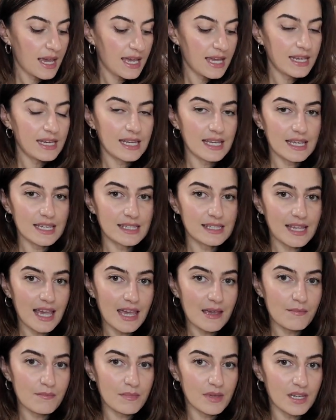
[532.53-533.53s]
It is
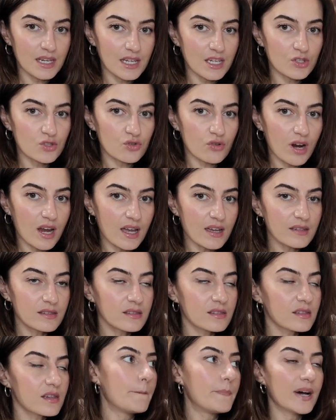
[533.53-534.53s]
a midi
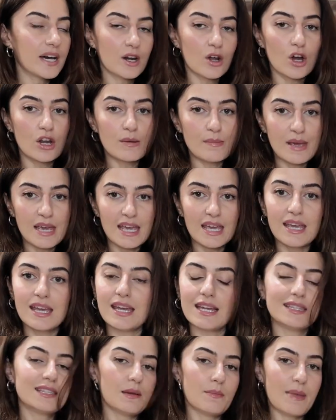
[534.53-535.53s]
dress, but on me,
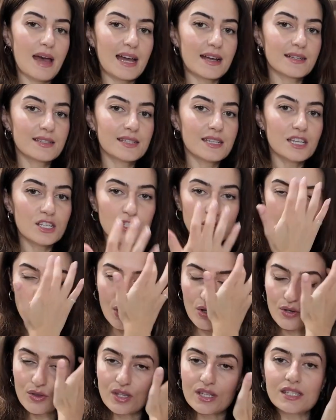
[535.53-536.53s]
it's a maxi,
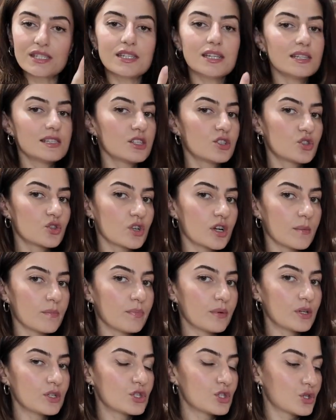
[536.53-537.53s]
so this needs a
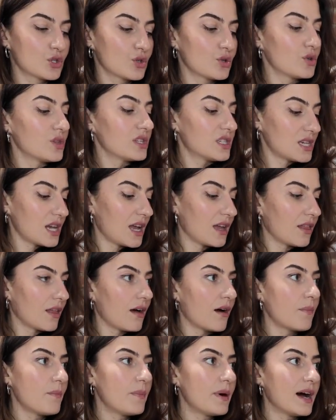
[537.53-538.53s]
trip to the
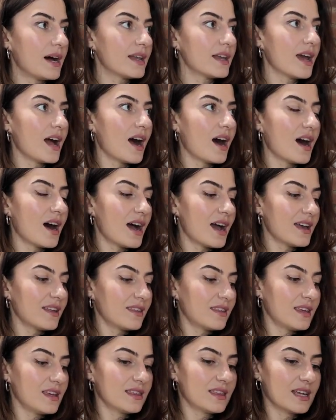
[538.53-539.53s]
tailor, but I
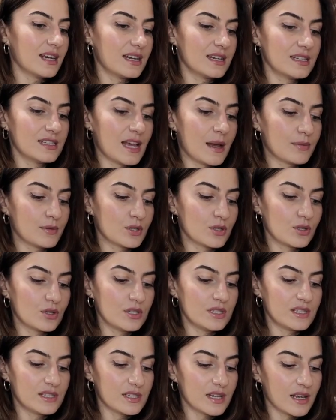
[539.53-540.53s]
think that it is absolutely
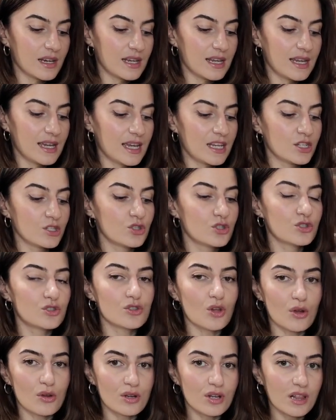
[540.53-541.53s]
stunning. It is
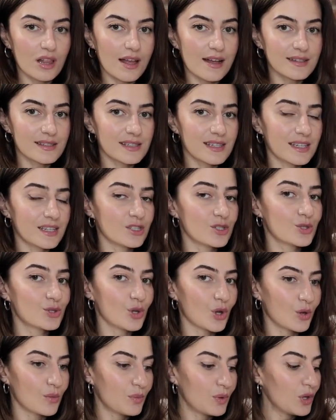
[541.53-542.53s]
so classy, it is
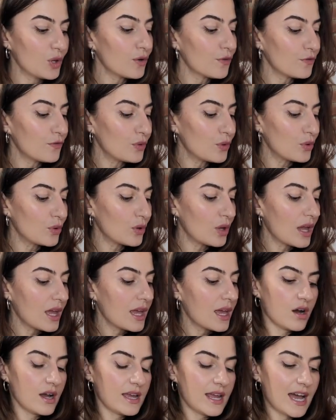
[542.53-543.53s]
so beautiful.
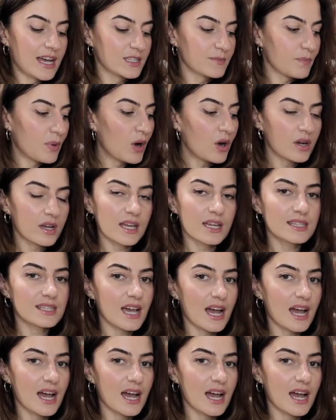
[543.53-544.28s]
It has pockets.